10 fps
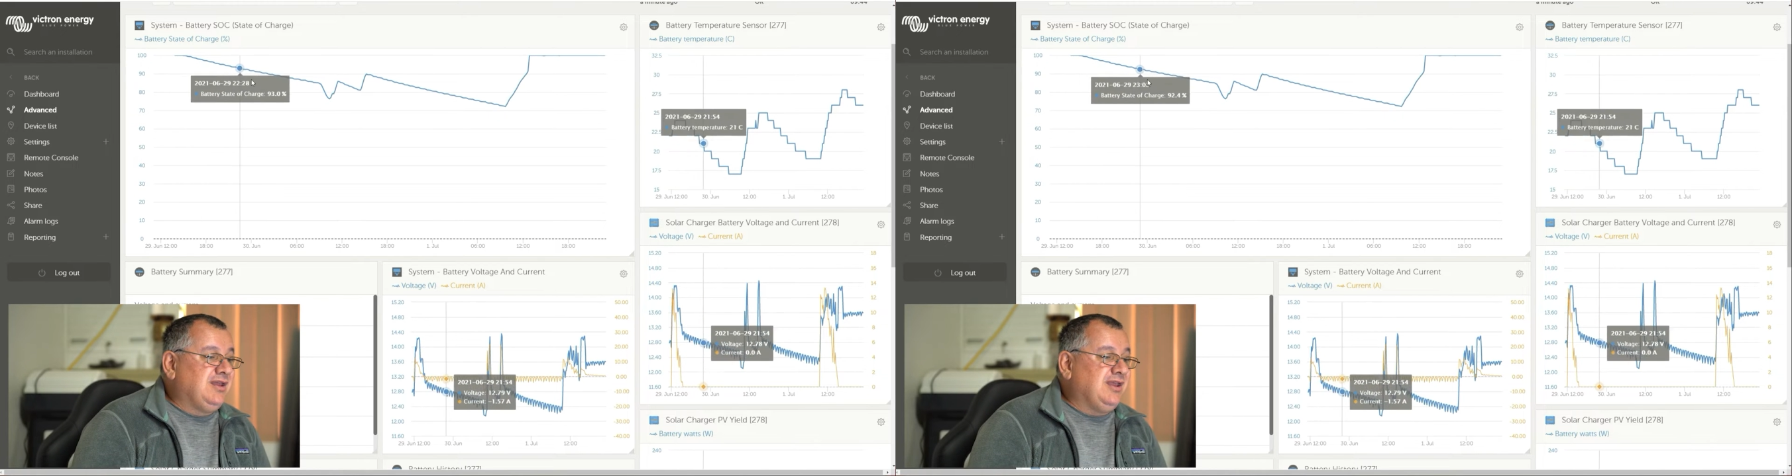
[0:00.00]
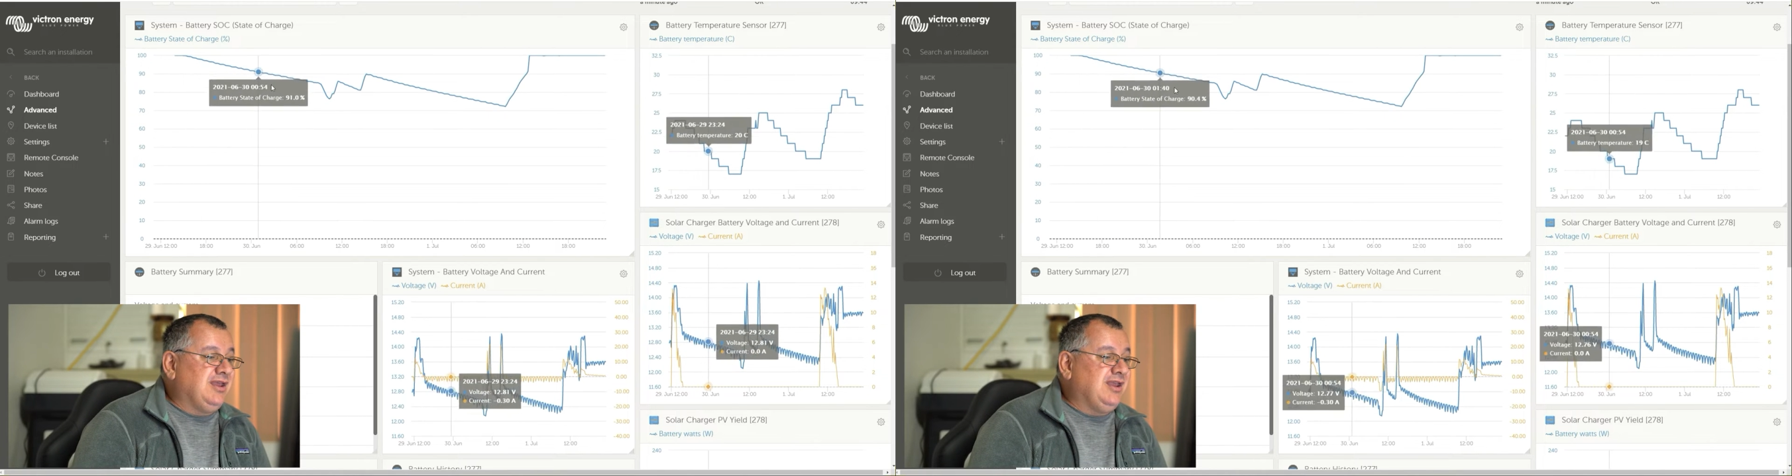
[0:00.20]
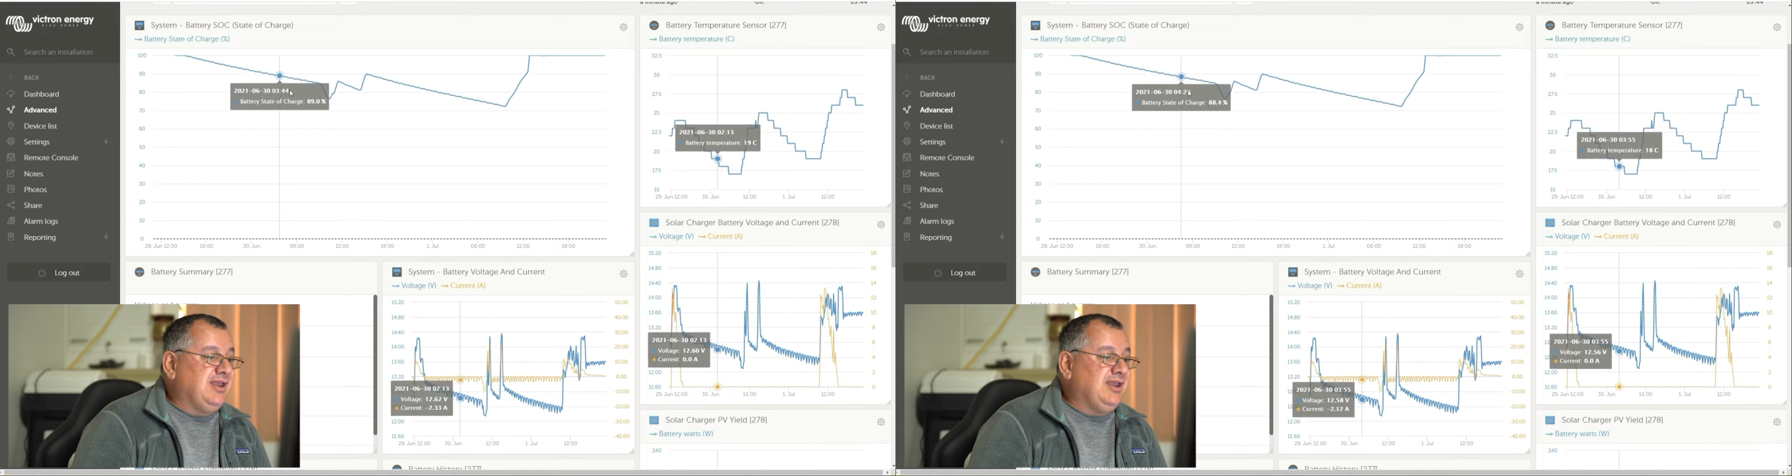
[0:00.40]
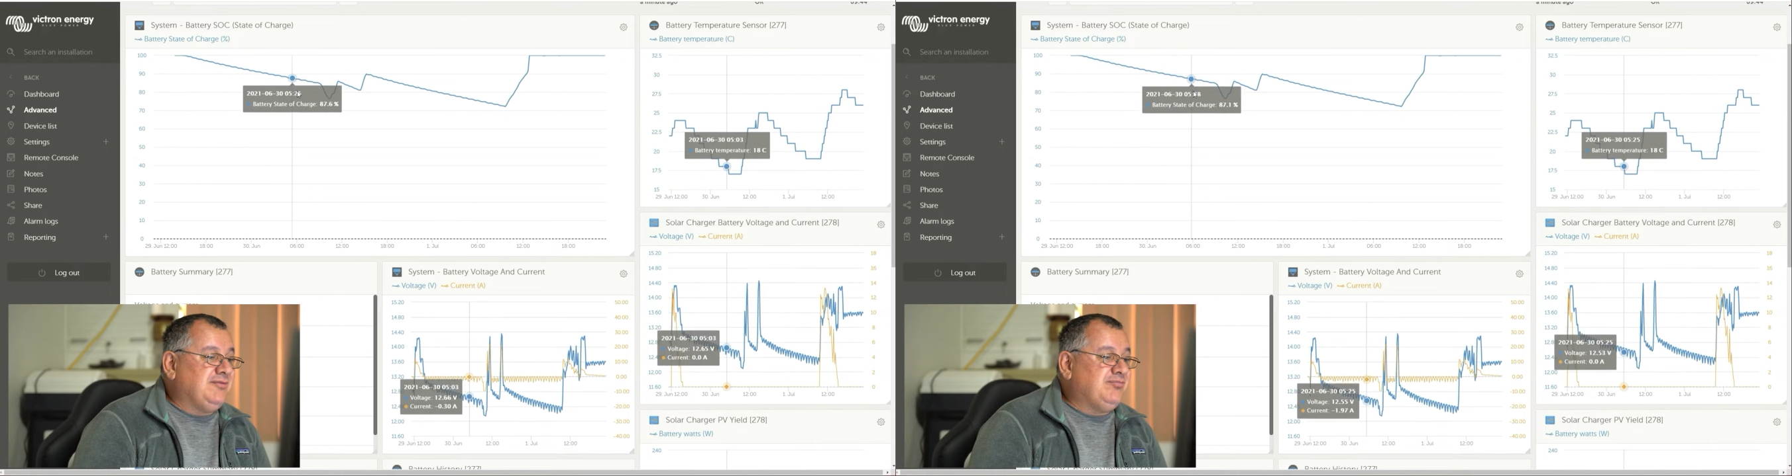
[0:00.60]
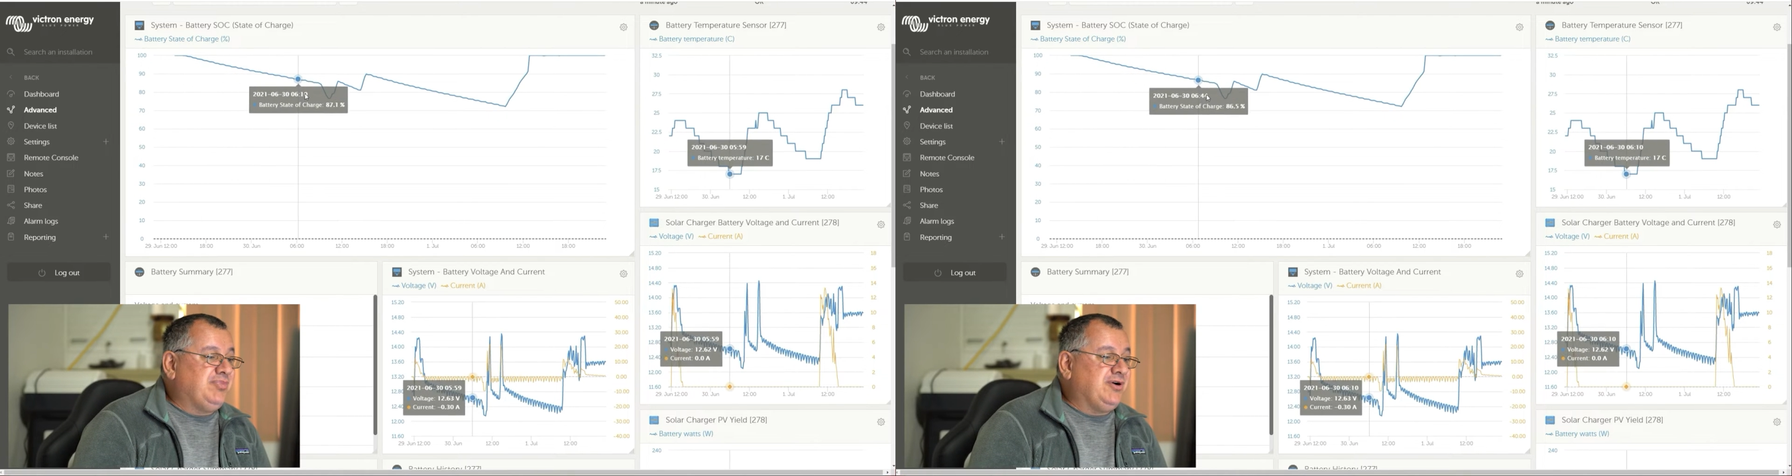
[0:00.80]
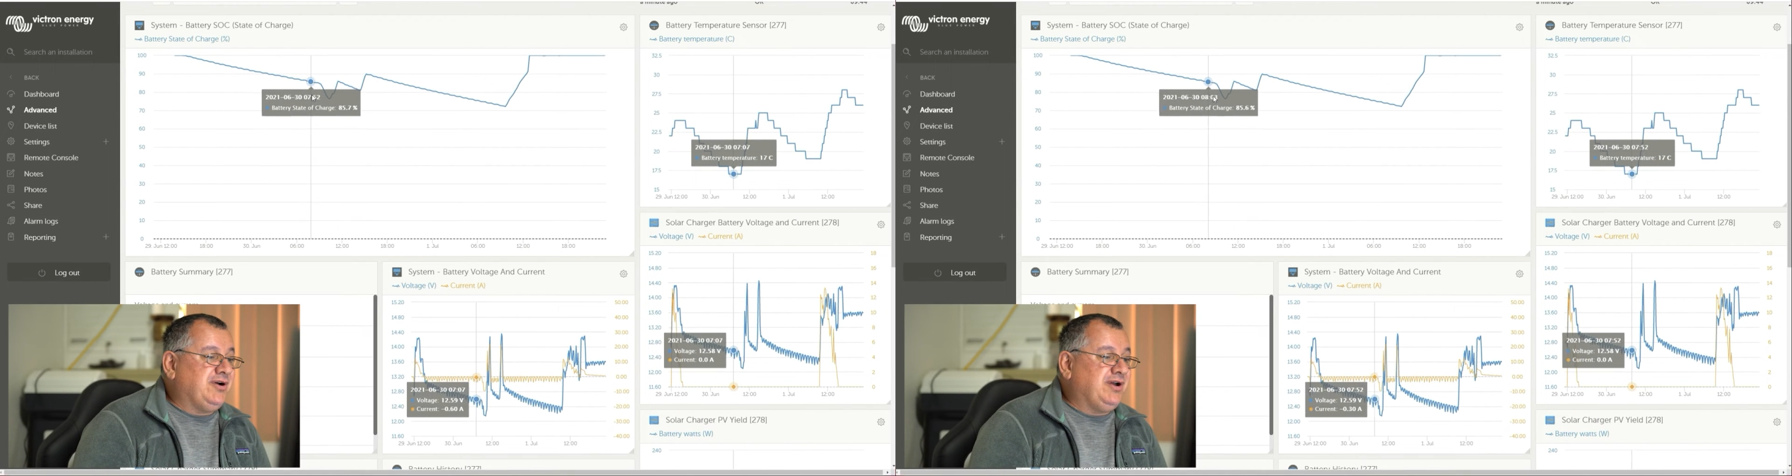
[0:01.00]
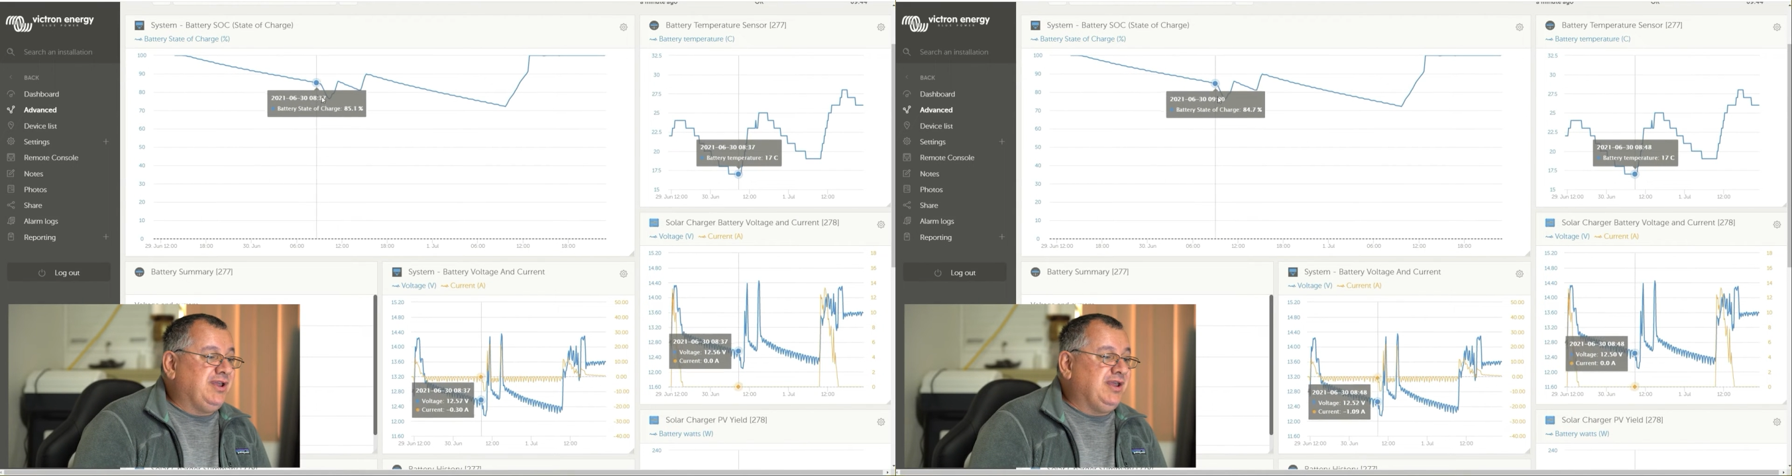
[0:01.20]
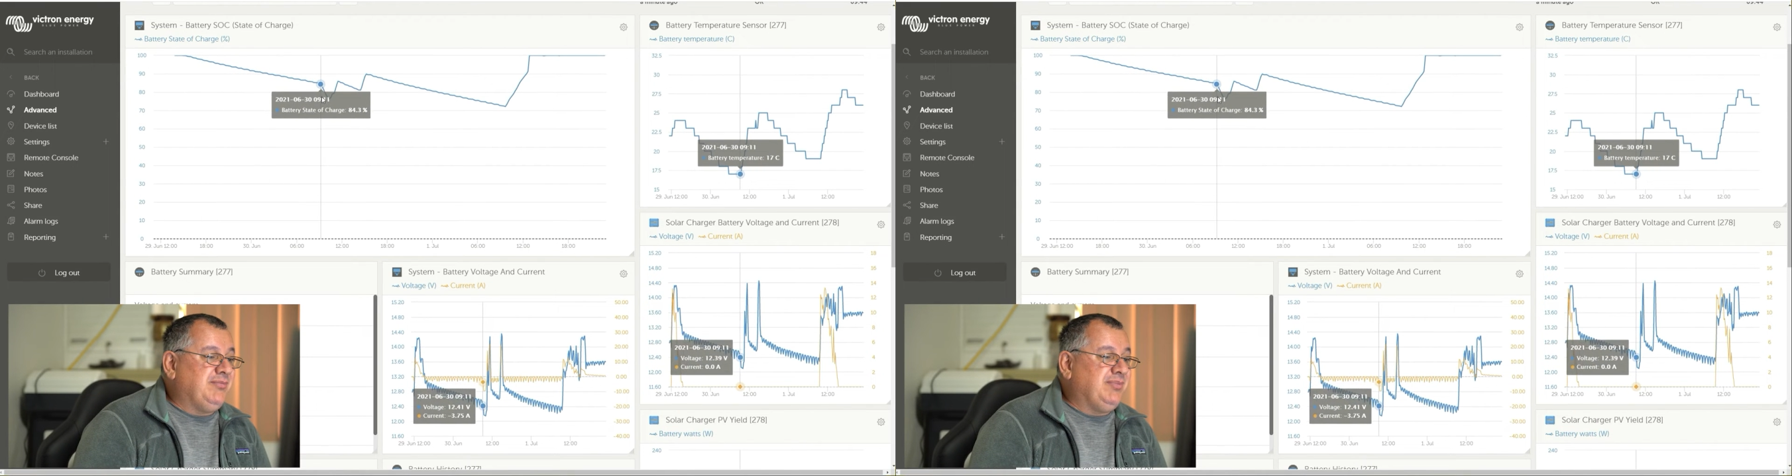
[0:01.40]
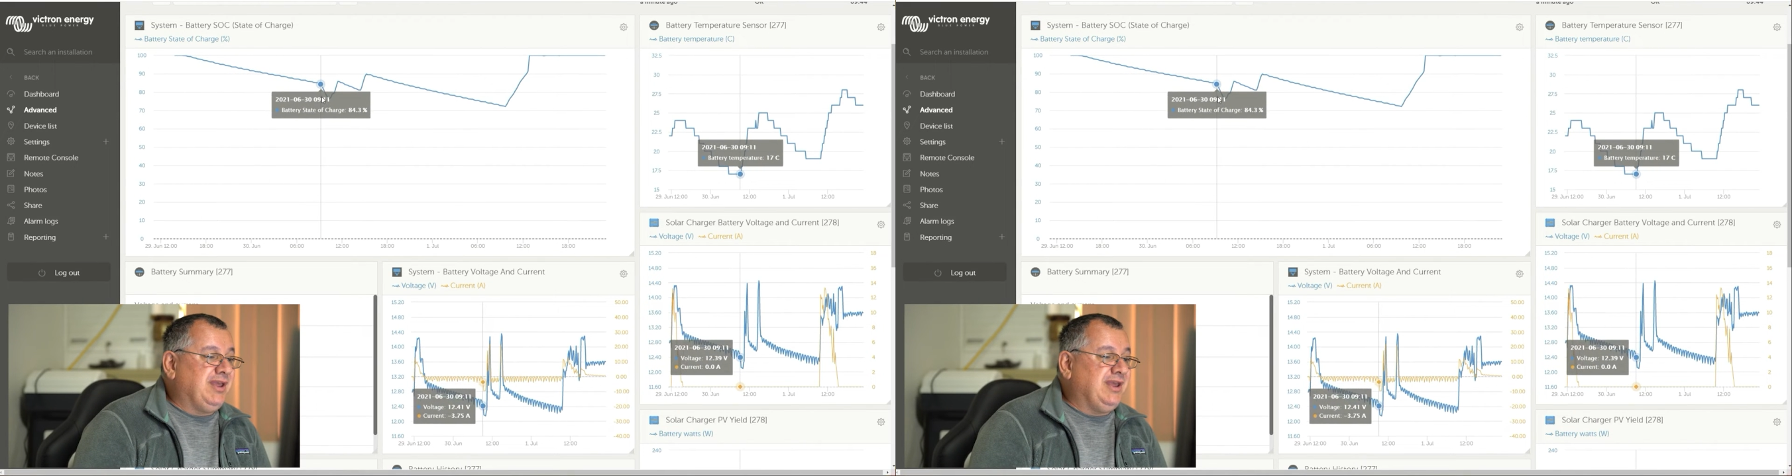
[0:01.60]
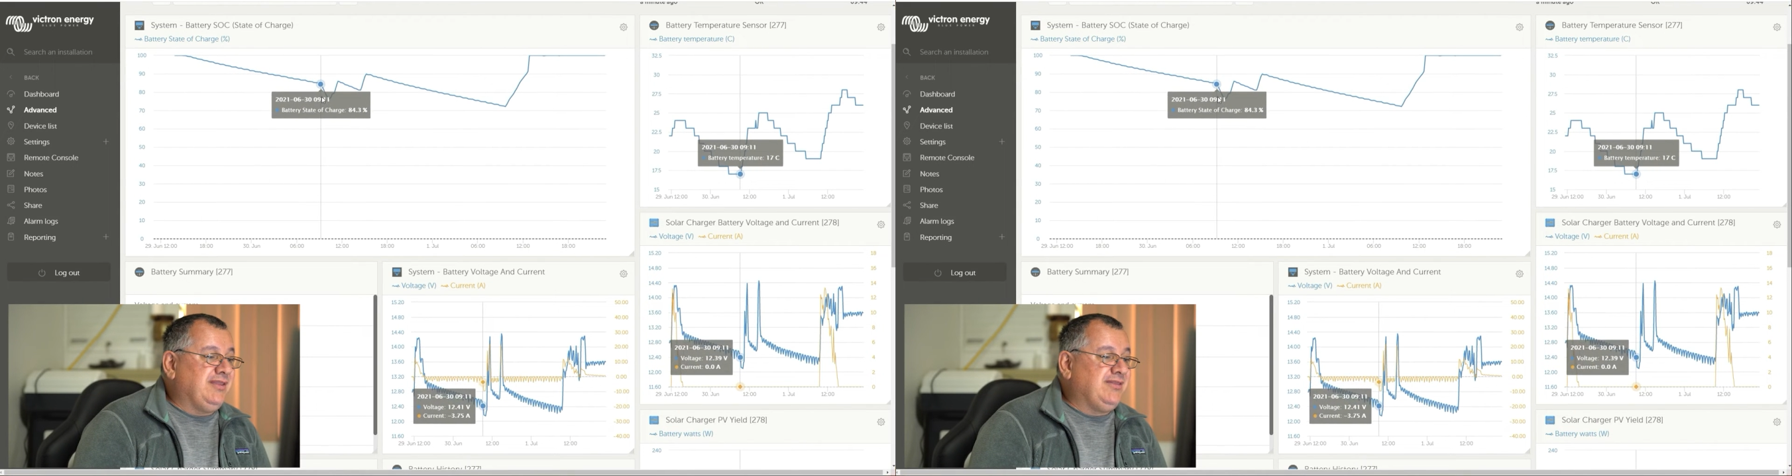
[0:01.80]
and by
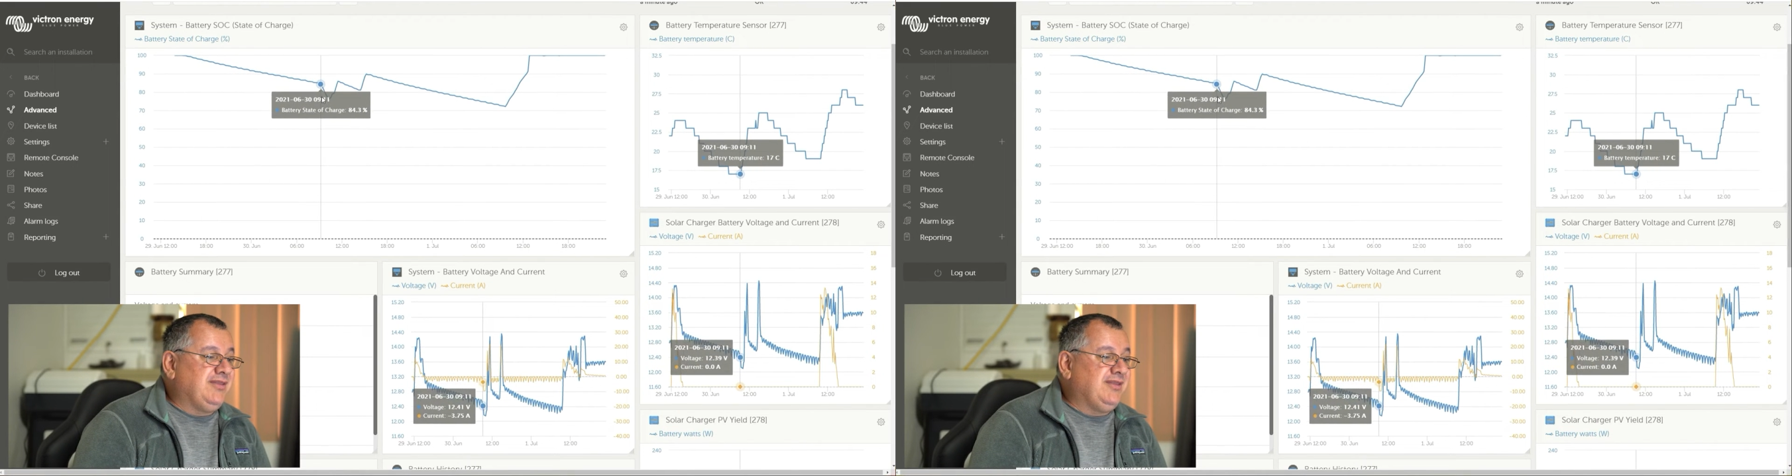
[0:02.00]
about